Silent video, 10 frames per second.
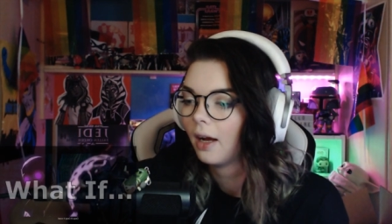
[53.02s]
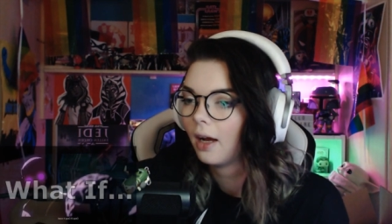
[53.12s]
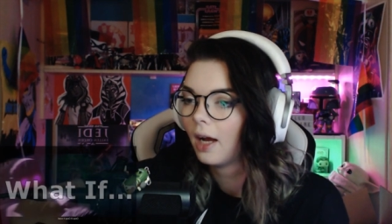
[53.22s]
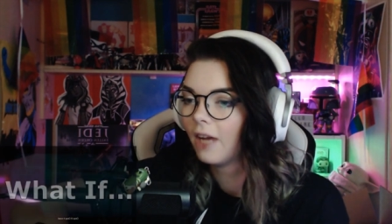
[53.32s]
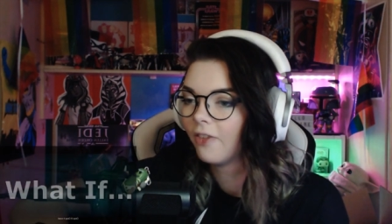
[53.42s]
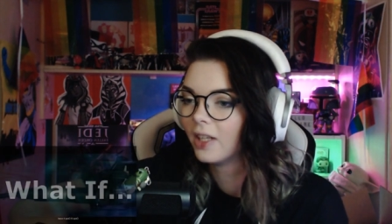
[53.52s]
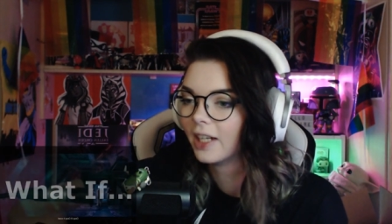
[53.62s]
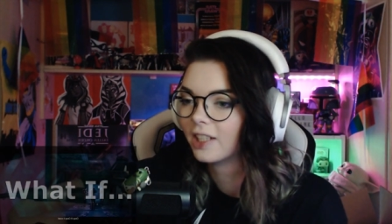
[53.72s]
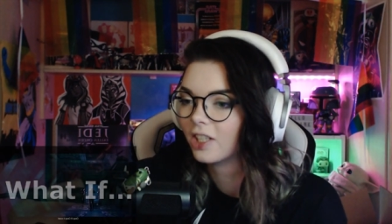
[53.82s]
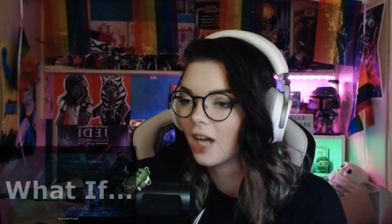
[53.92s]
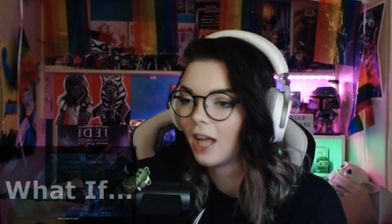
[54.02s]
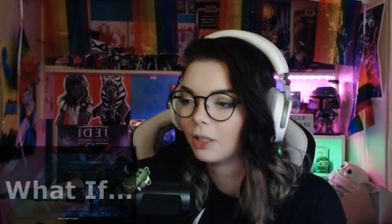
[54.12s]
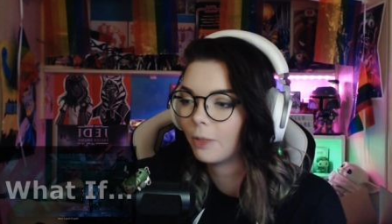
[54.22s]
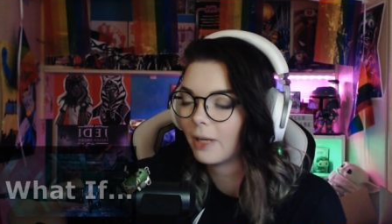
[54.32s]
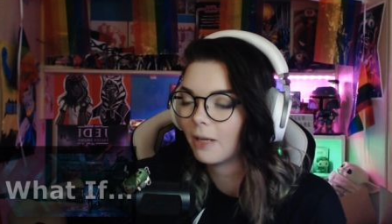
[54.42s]
I feel like T'Challa
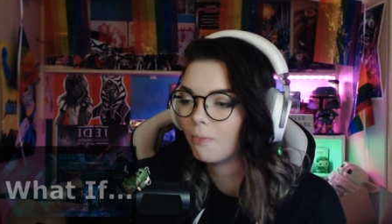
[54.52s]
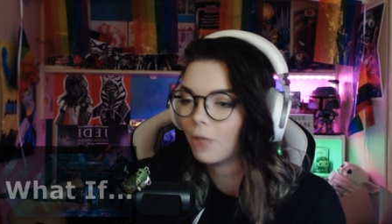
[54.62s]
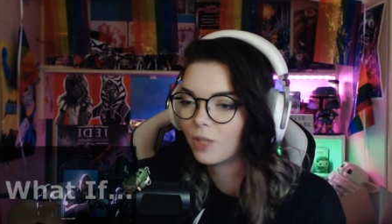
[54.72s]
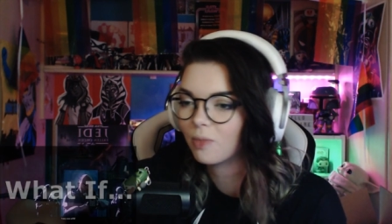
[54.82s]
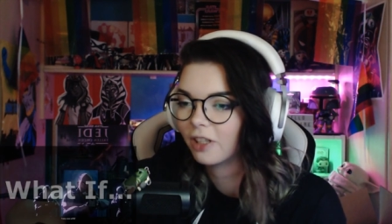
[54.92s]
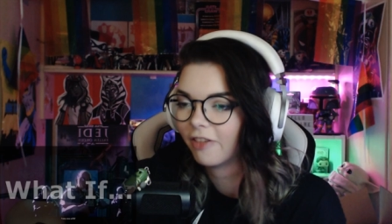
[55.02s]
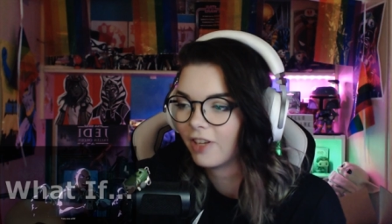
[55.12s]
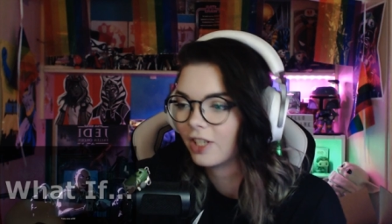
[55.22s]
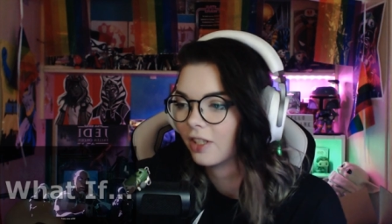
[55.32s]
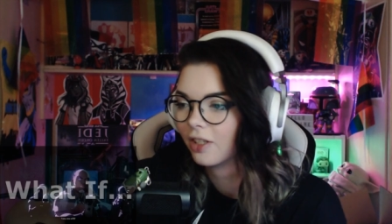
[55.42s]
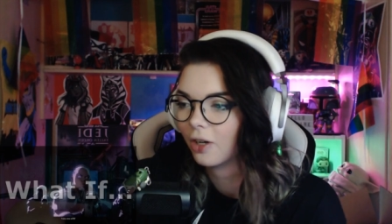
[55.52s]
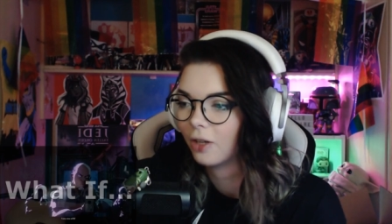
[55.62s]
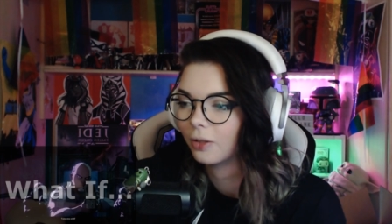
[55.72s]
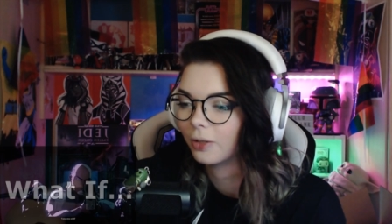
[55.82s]
would be a much more efficient Star Lord.